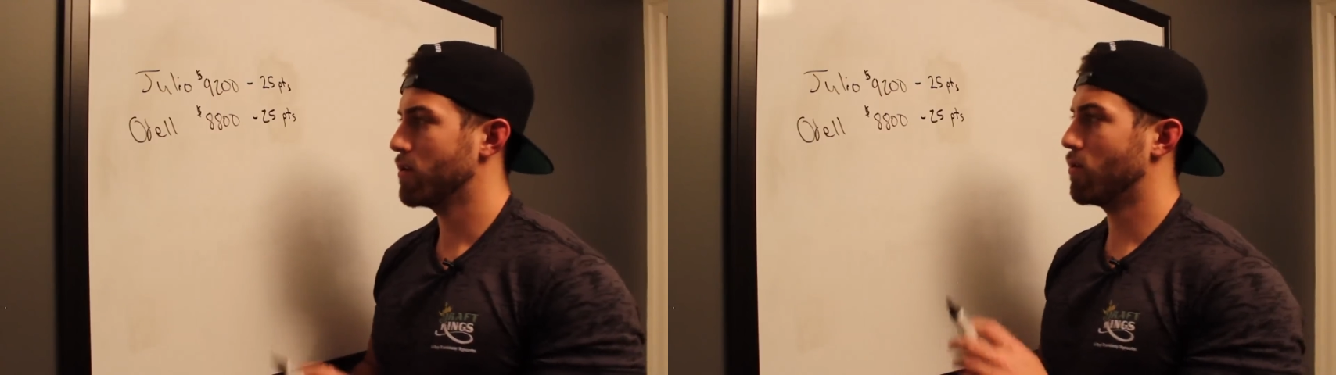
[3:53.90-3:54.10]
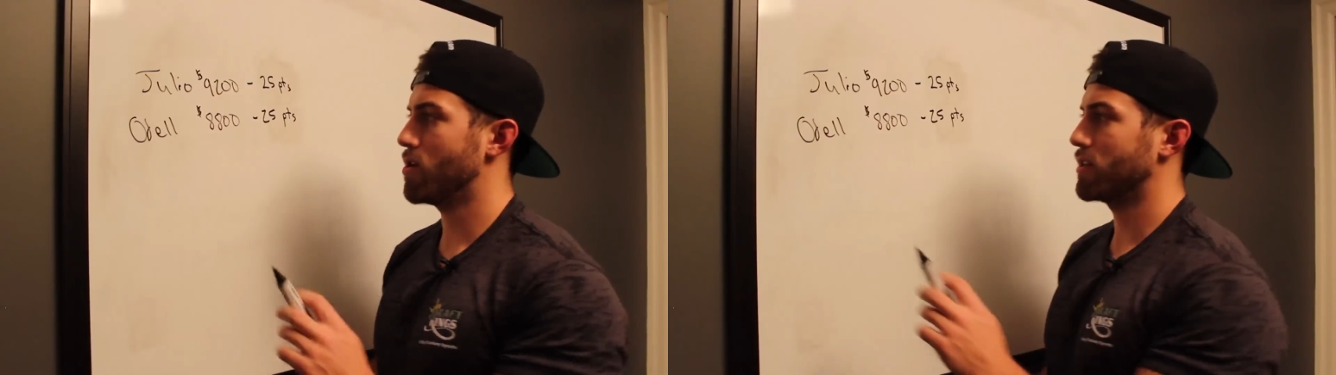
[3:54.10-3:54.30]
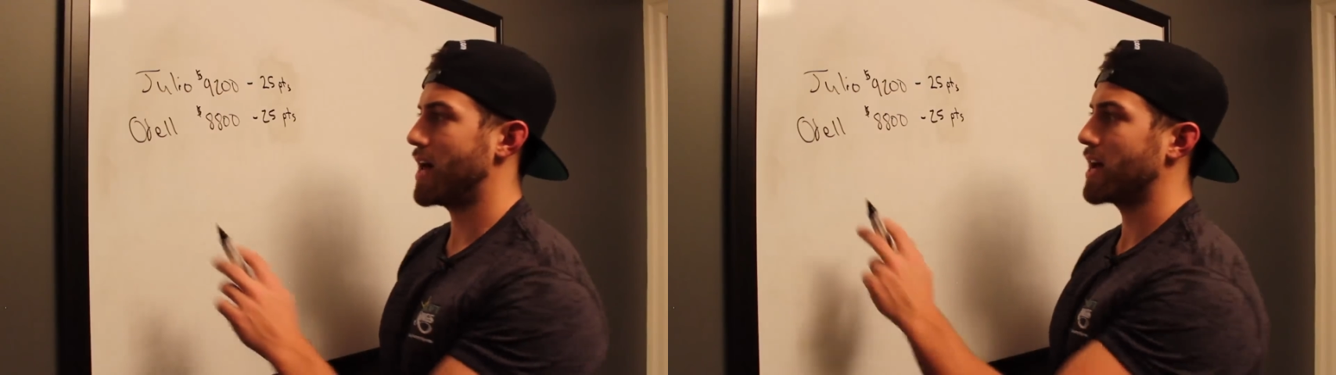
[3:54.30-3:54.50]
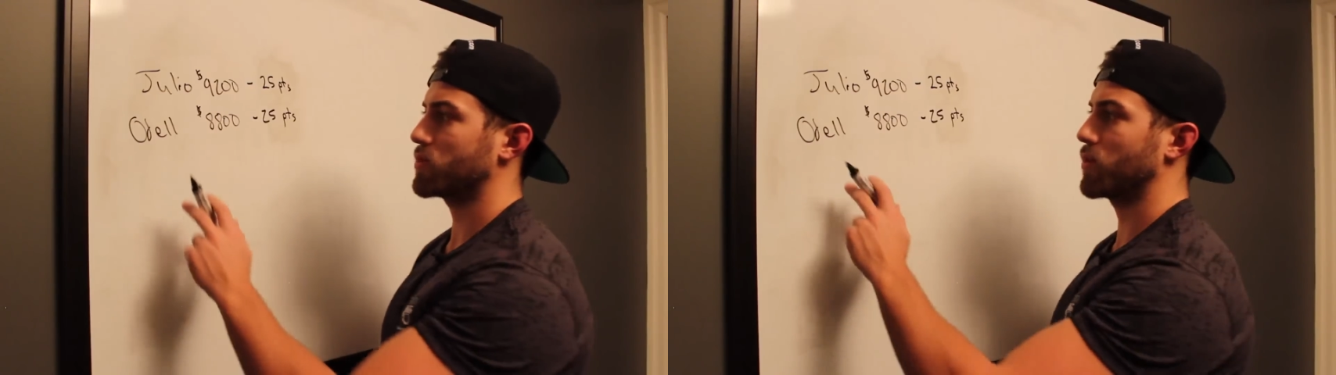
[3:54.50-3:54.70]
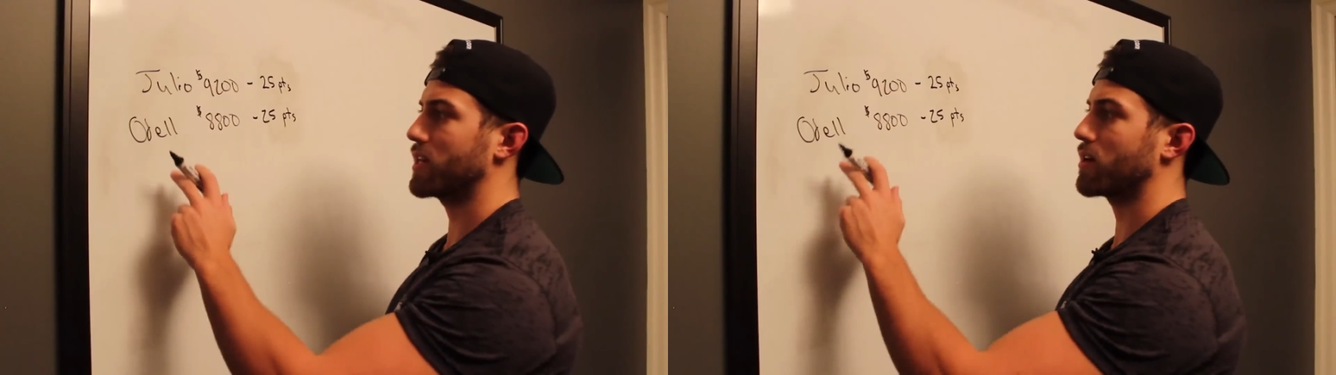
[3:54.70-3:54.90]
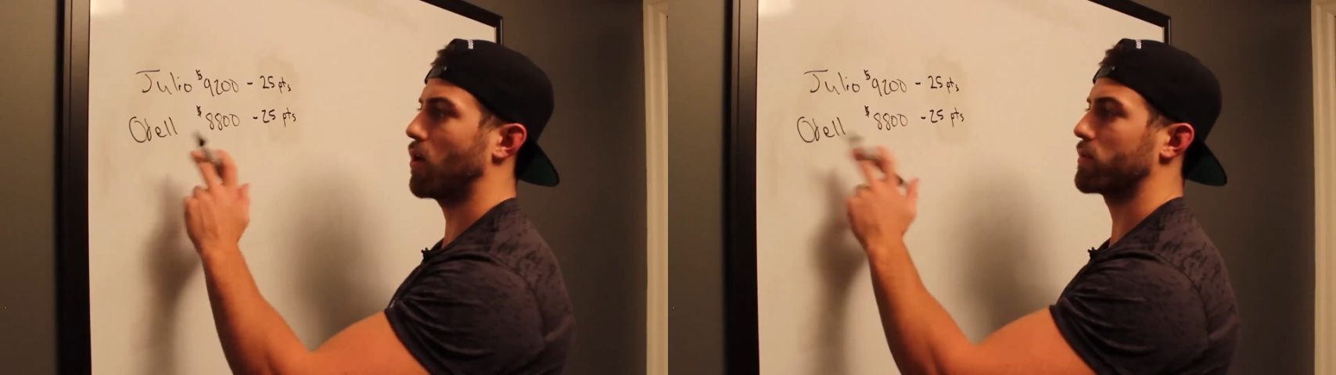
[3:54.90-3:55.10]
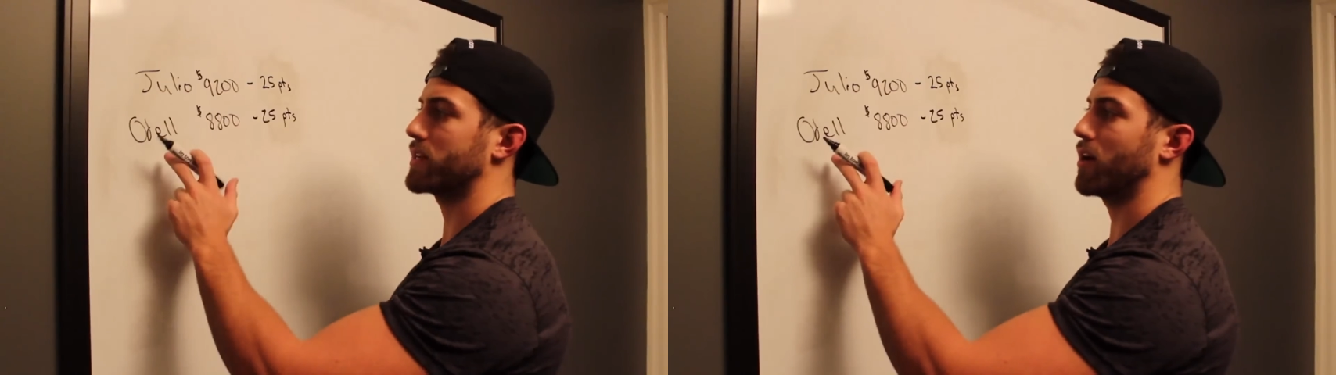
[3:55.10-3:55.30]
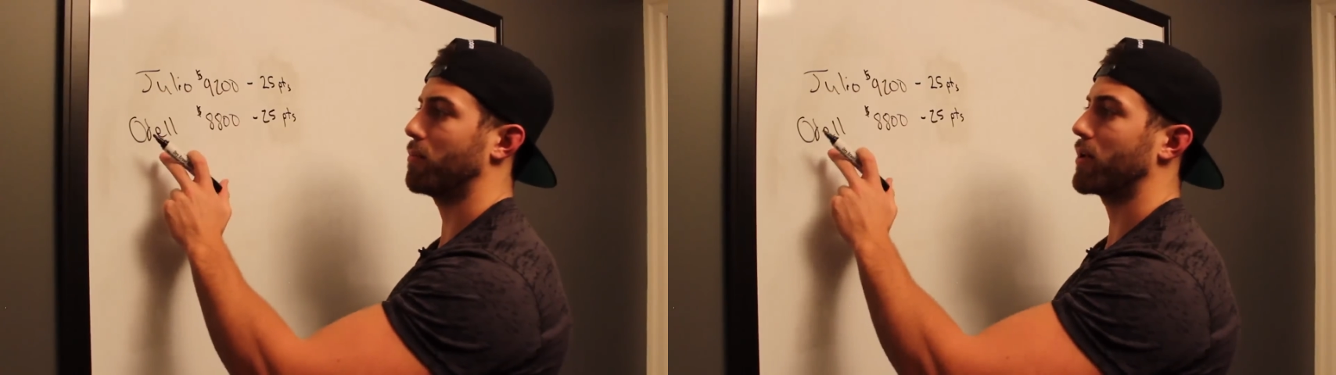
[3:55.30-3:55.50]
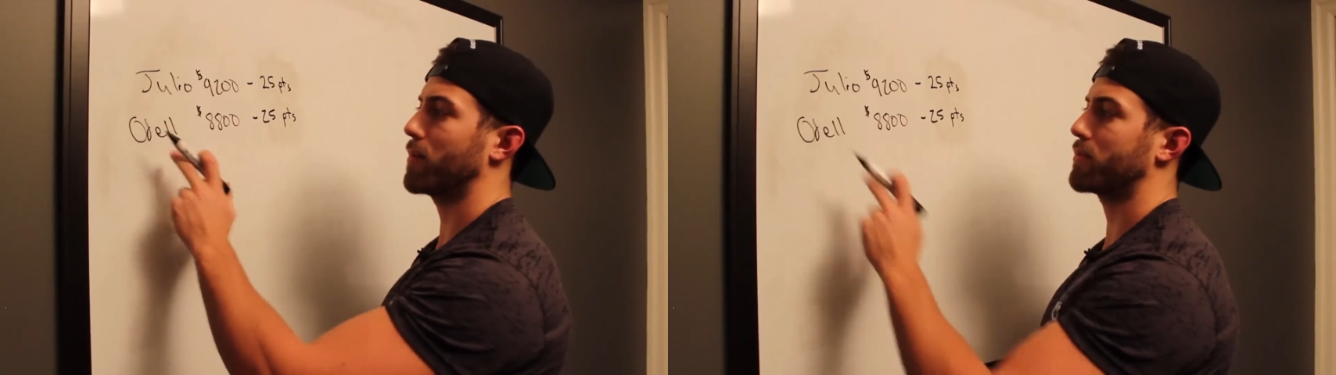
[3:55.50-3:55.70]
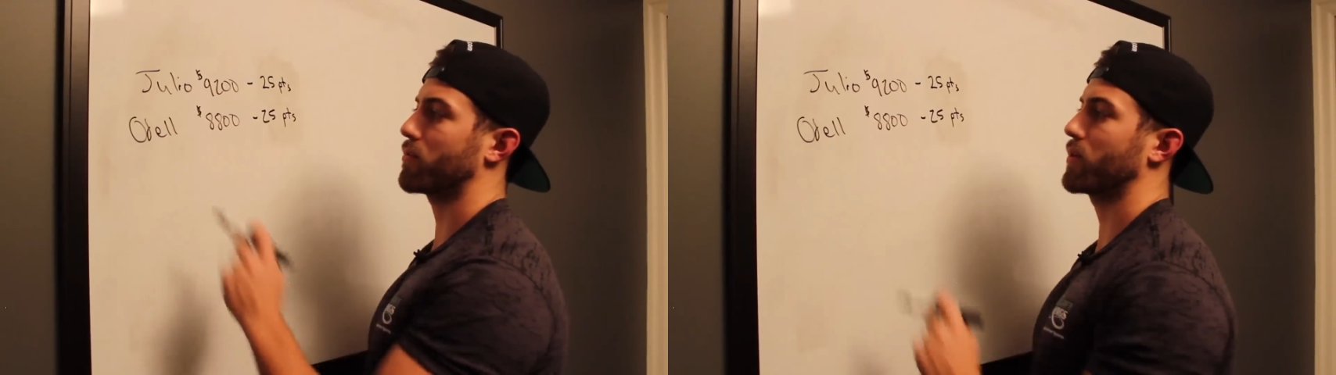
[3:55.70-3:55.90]
Well, last week, Odell put
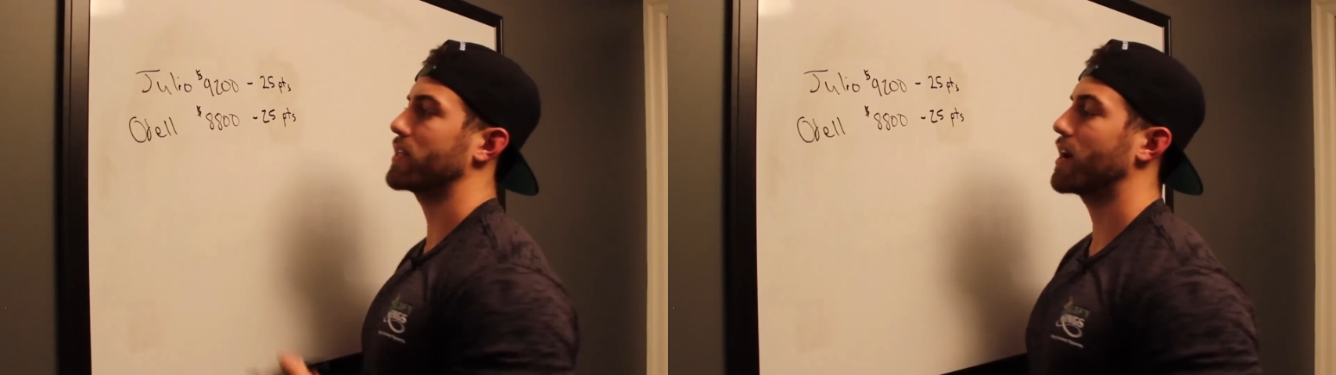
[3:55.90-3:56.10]
up three